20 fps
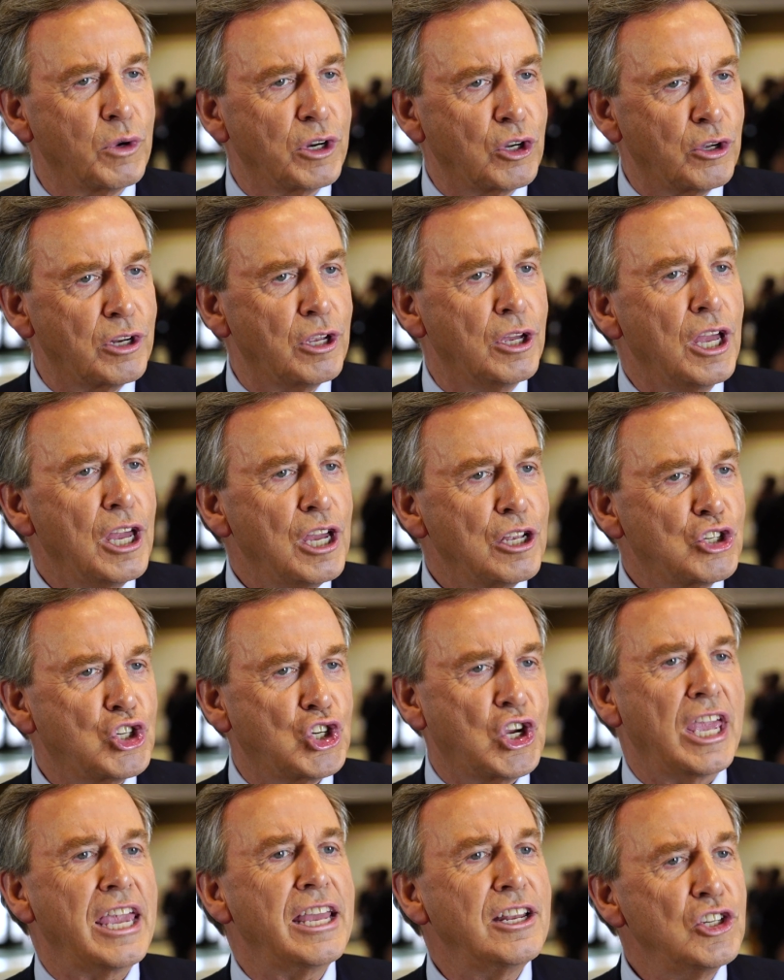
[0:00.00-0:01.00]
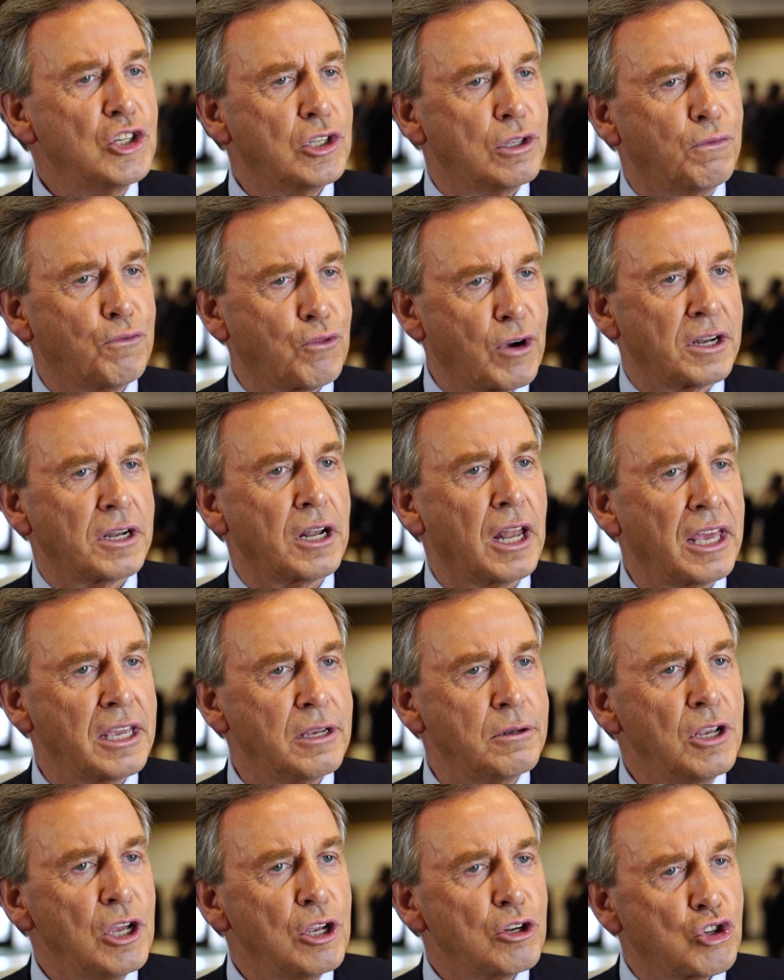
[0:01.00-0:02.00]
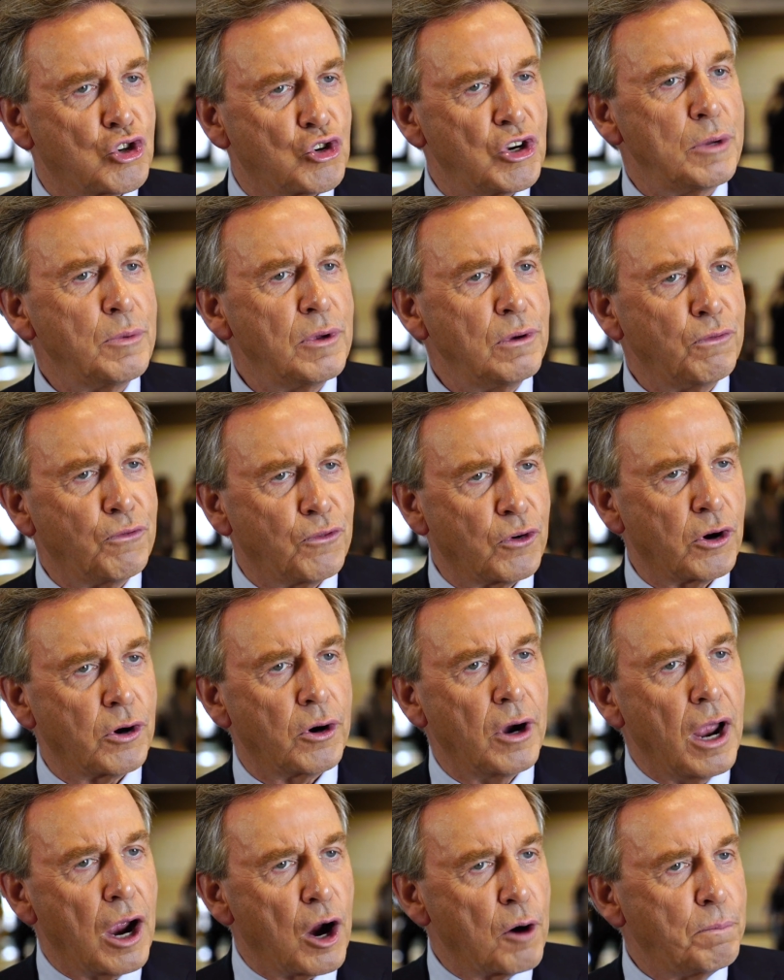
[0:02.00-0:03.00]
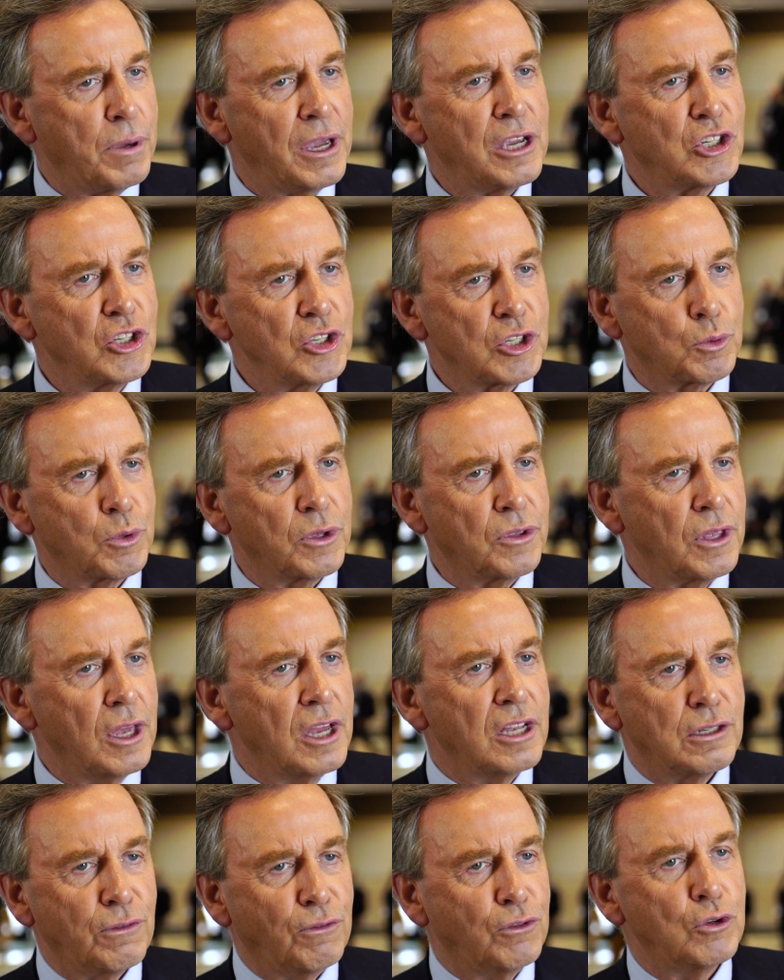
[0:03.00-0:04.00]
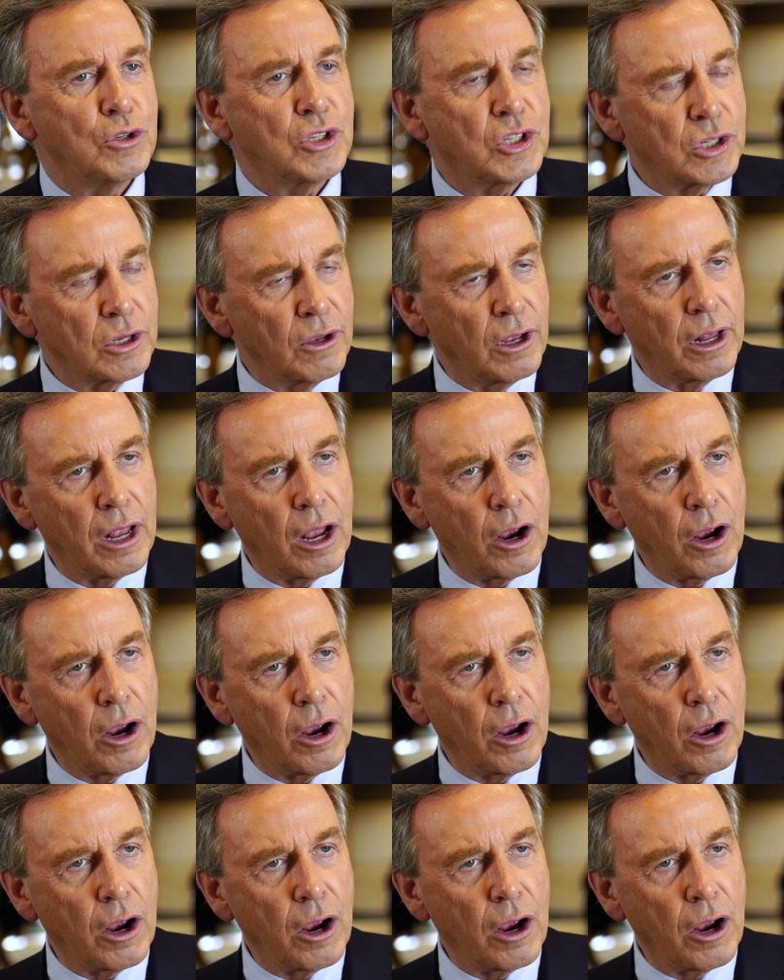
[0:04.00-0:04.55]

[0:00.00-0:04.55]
we're going to change the frontline treatment for our patients with diffuse